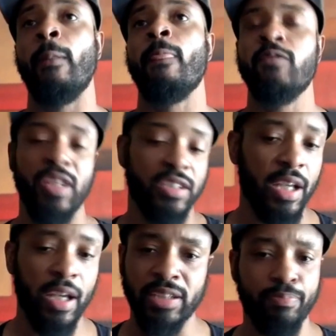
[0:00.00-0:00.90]
So they
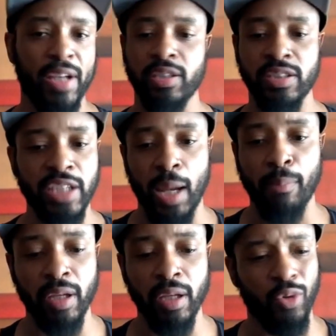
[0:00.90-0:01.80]
say it's basically the same
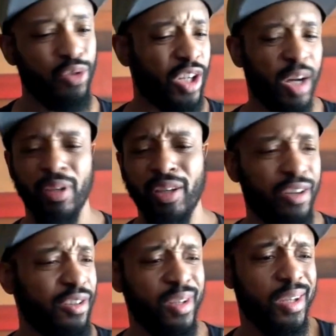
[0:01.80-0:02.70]
thing. You come in
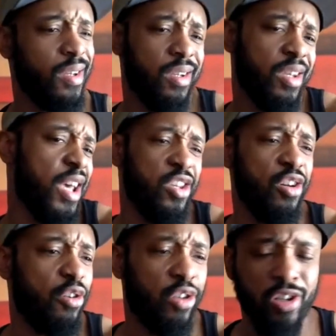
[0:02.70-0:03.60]
here, hey,
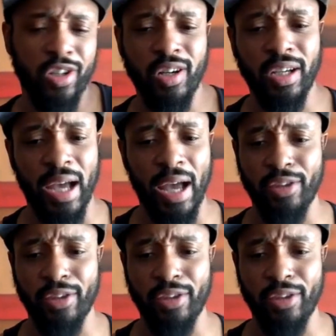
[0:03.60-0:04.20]
you're a young guy.